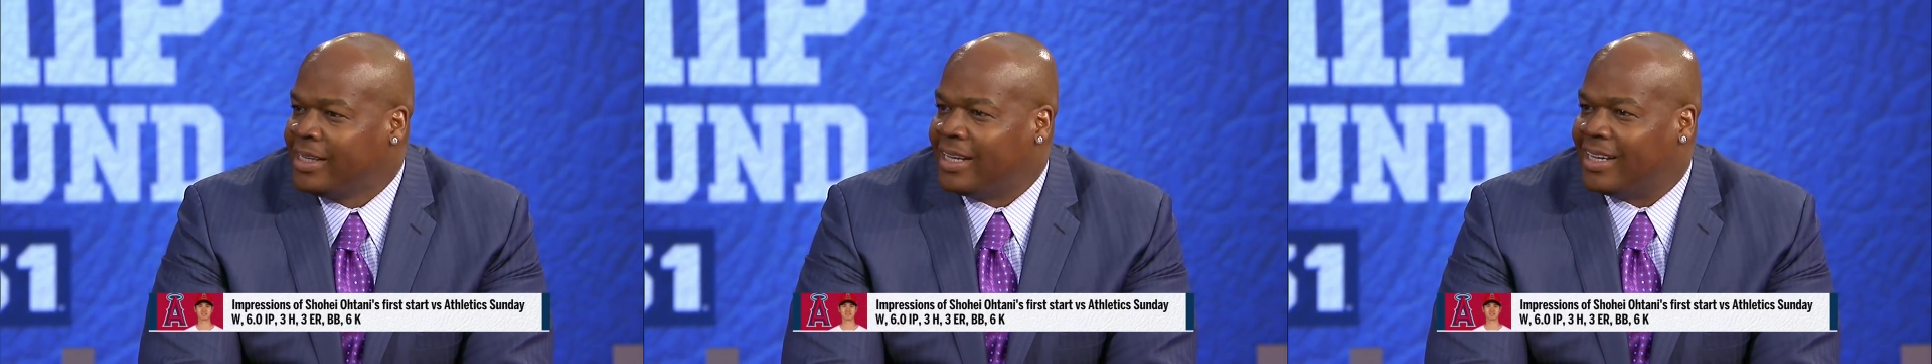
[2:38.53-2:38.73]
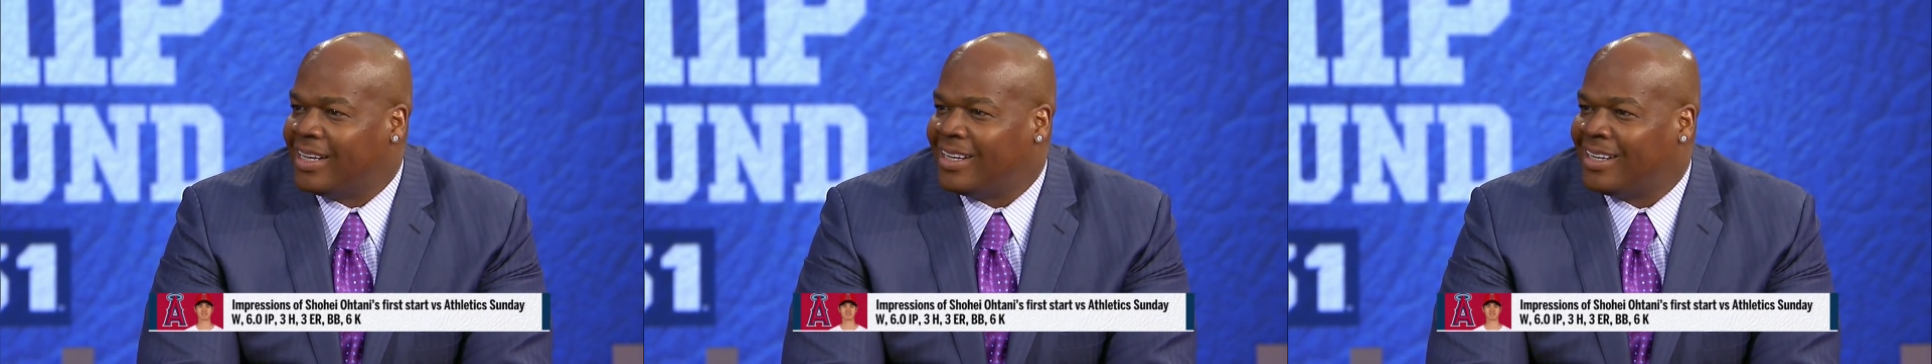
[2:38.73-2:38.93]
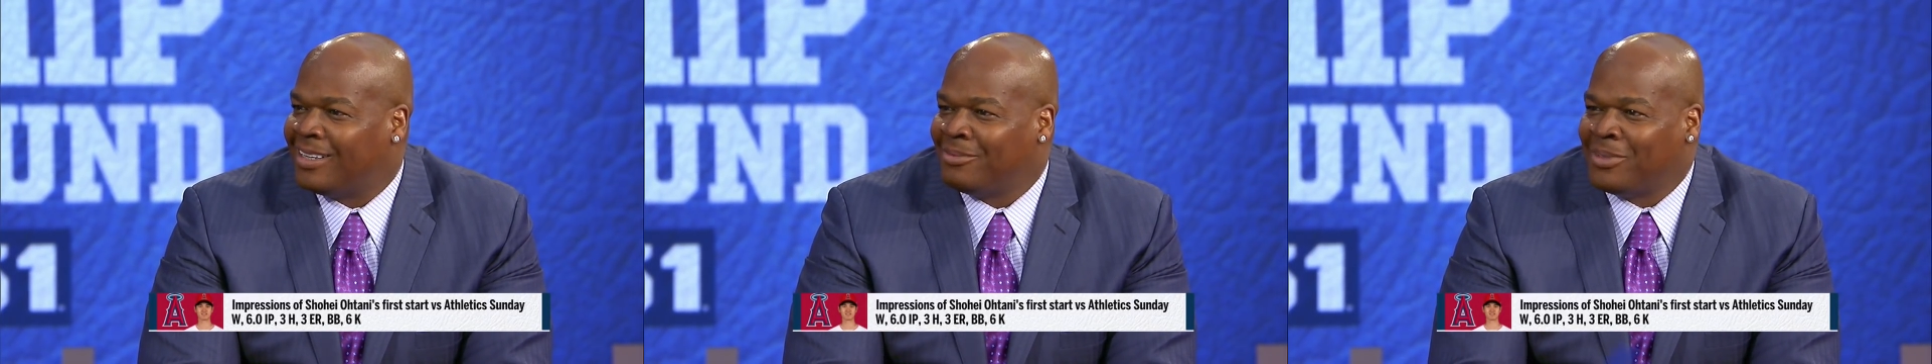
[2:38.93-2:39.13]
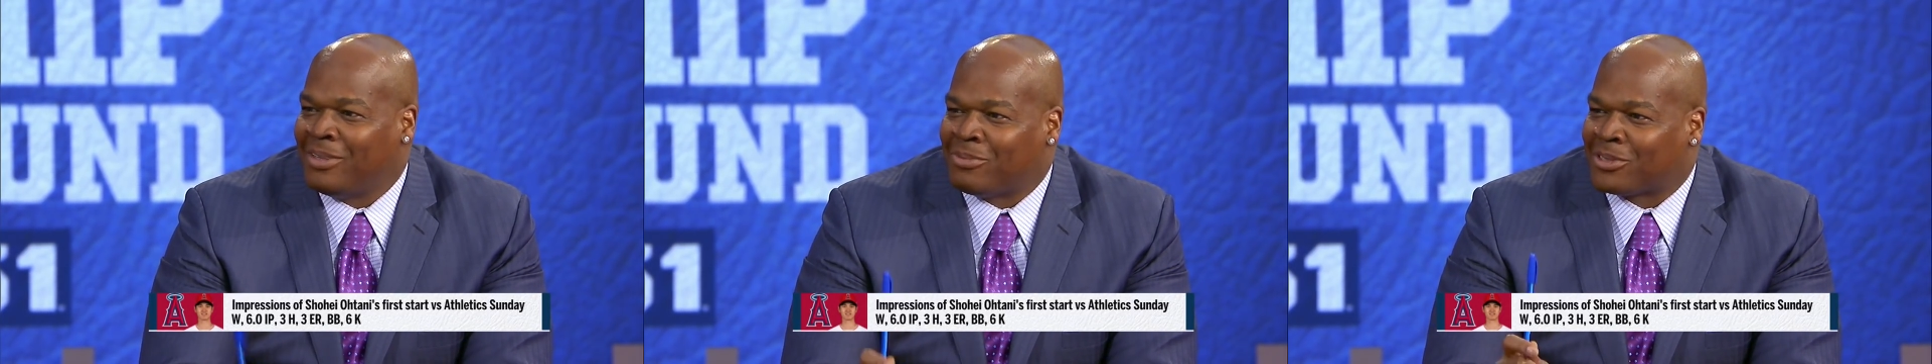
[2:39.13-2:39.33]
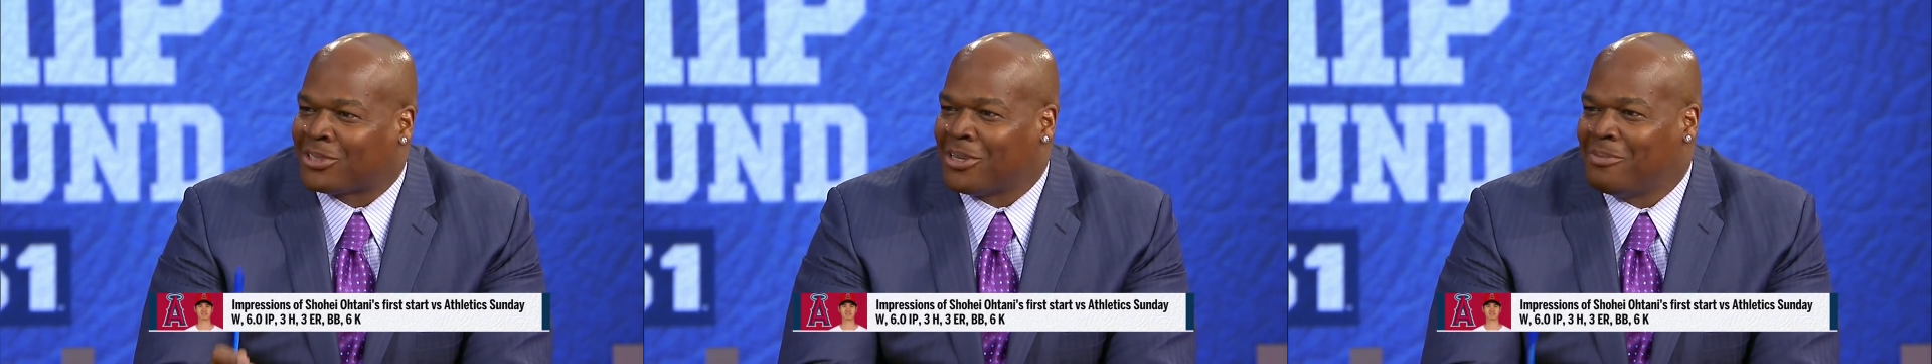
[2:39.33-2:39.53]
Uh,
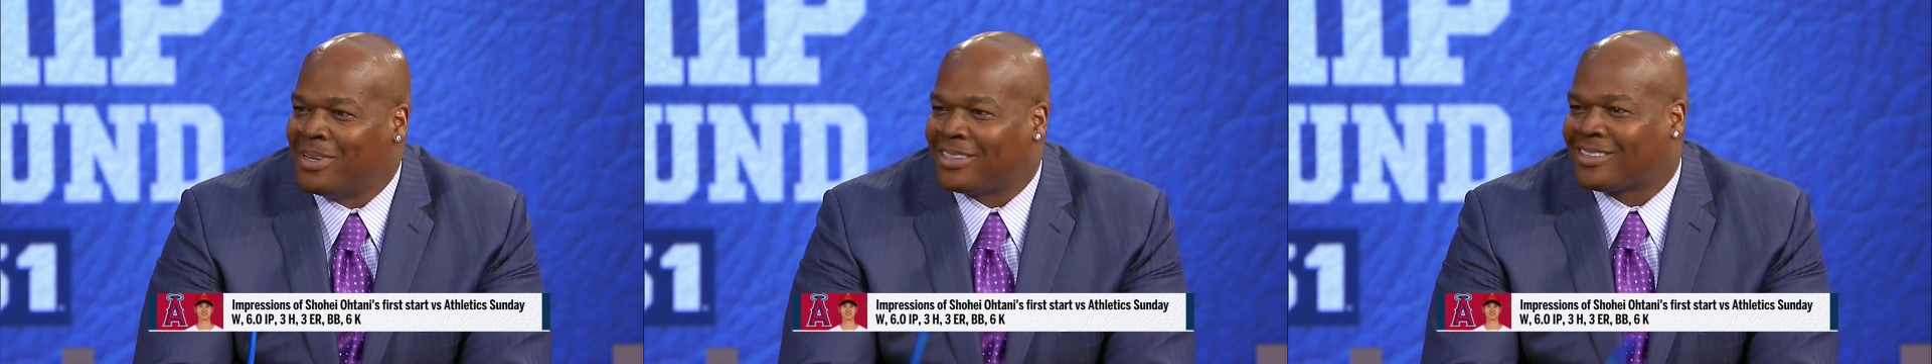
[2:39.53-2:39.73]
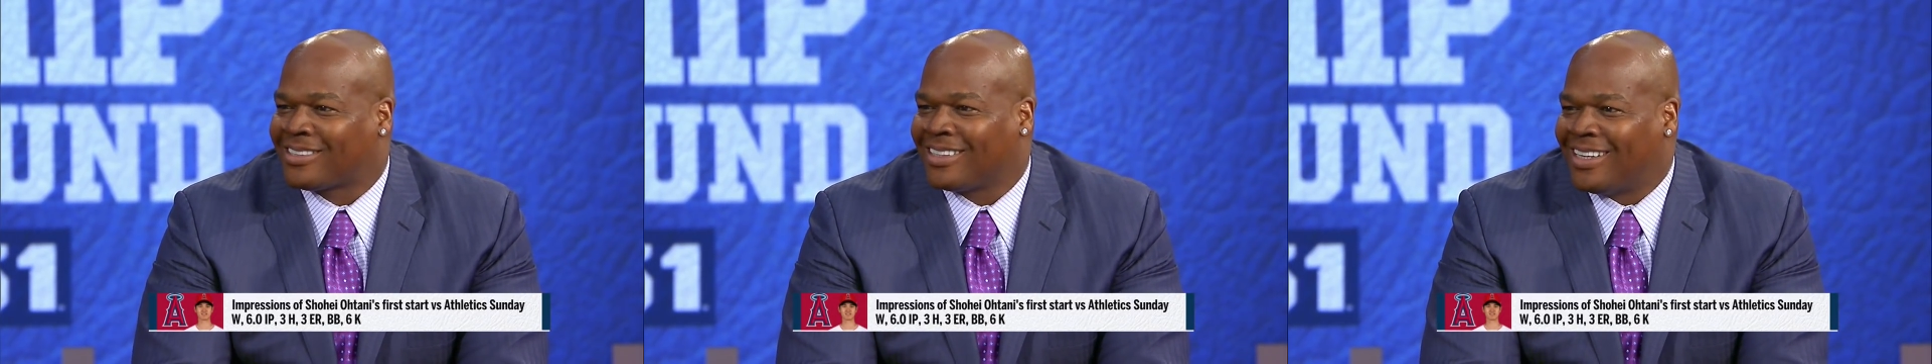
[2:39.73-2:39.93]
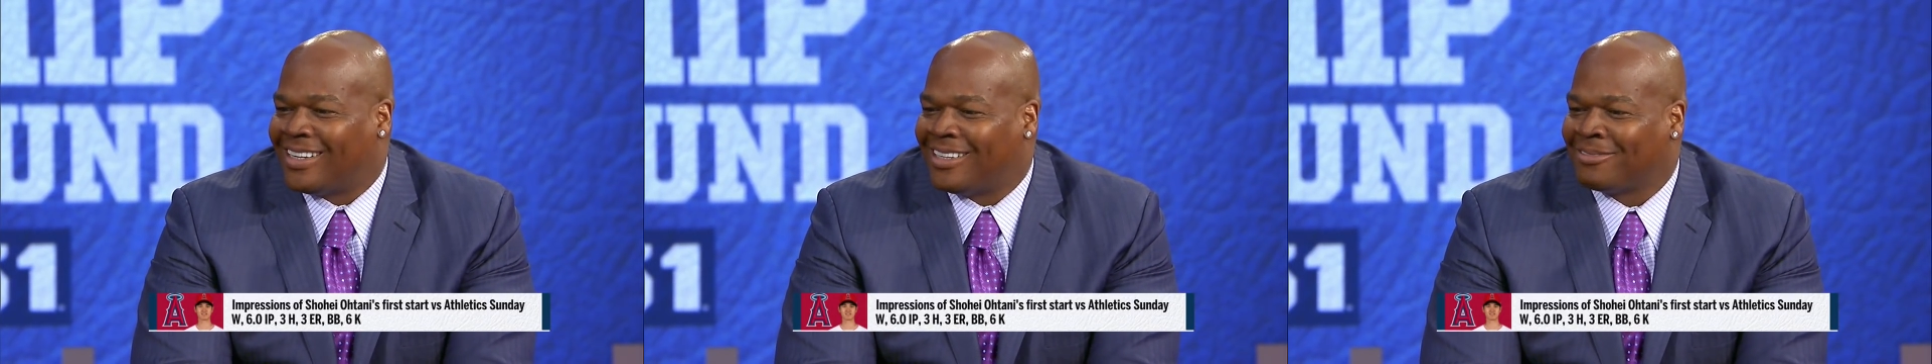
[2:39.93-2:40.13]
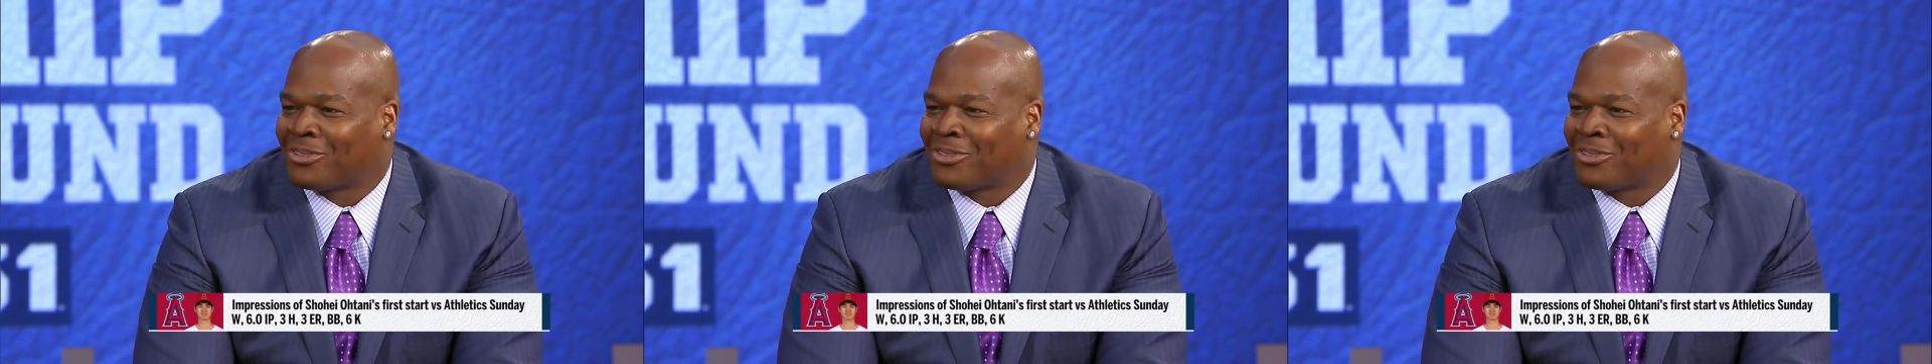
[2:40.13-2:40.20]
so much uh,